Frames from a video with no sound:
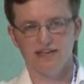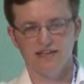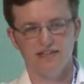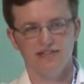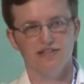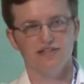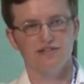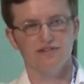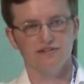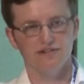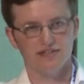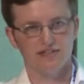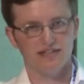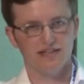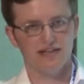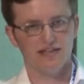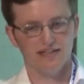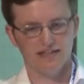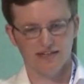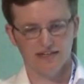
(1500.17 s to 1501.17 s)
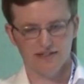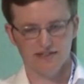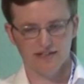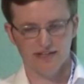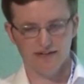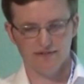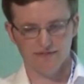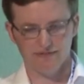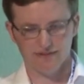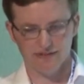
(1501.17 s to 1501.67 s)
until you decide that you're
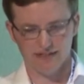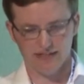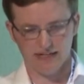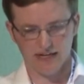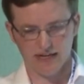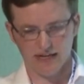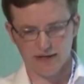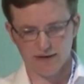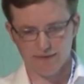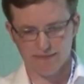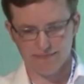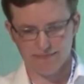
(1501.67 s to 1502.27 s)
done for the day.